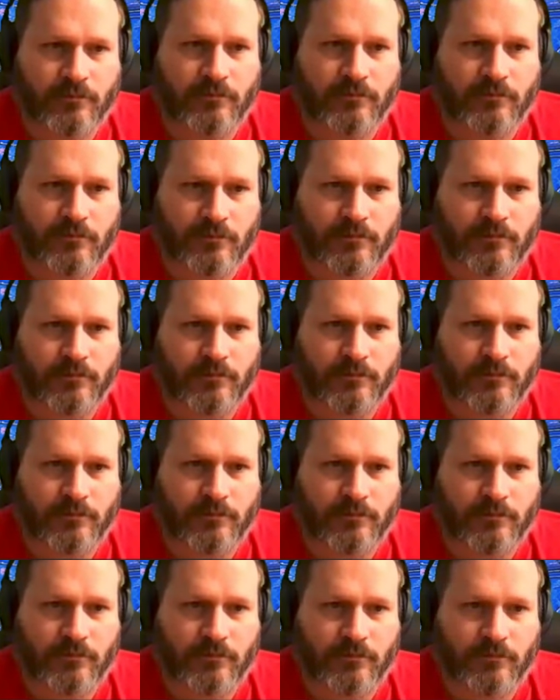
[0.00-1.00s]

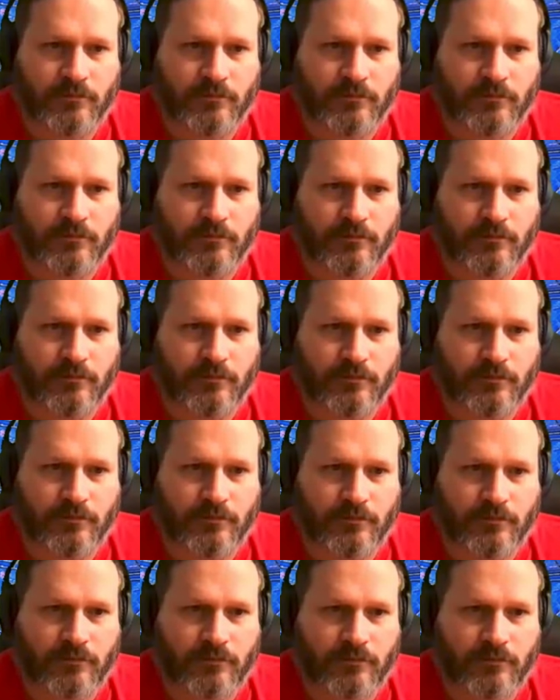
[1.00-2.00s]

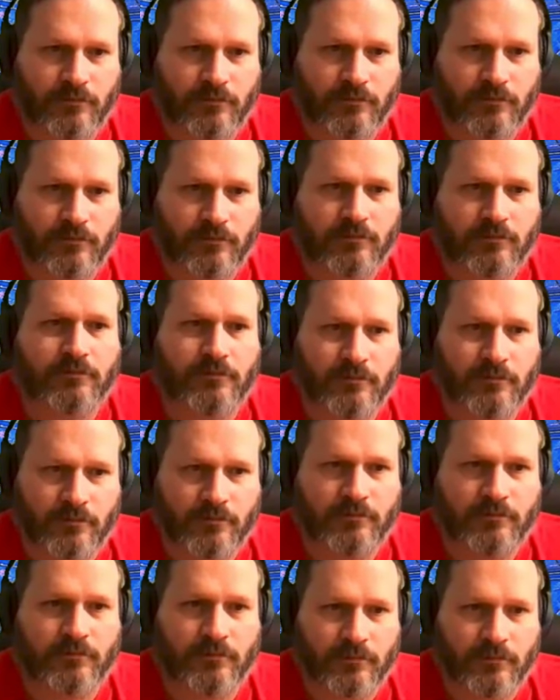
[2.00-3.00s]

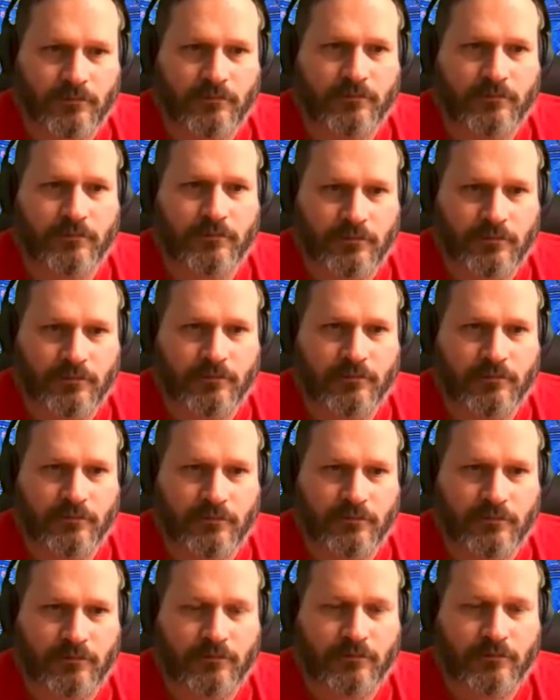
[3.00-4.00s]

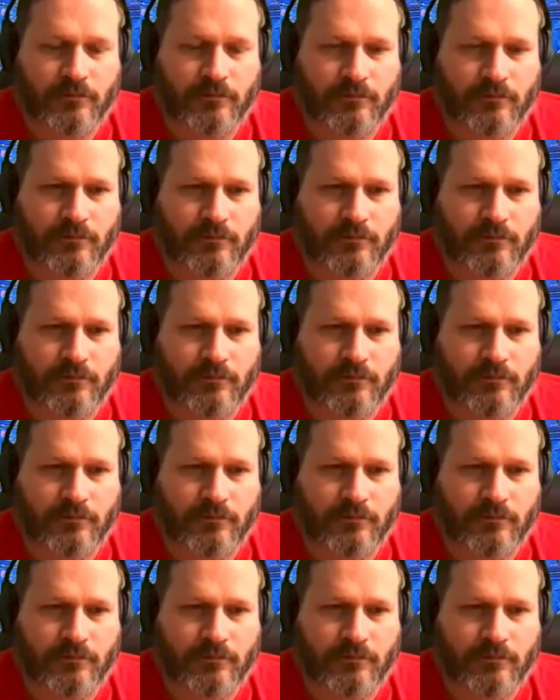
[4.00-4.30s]
[no speech]